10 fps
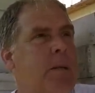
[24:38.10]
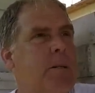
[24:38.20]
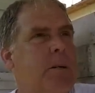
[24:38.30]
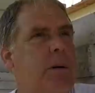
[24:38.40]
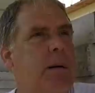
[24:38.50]

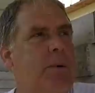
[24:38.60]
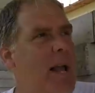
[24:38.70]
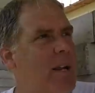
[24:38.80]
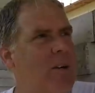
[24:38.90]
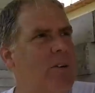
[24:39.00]
So, and we
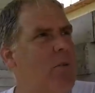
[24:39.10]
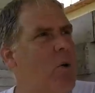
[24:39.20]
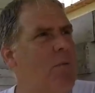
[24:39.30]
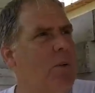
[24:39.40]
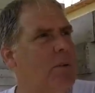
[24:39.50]
had good
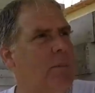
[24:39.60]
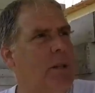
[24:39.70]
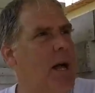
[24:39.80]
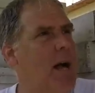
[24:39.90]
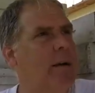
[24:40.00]
growth on some
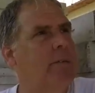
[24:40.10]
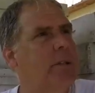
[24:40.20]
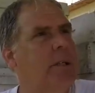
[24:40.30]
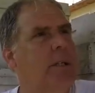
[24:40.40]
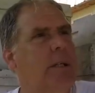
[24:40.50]
of the
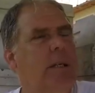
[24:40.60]
hives.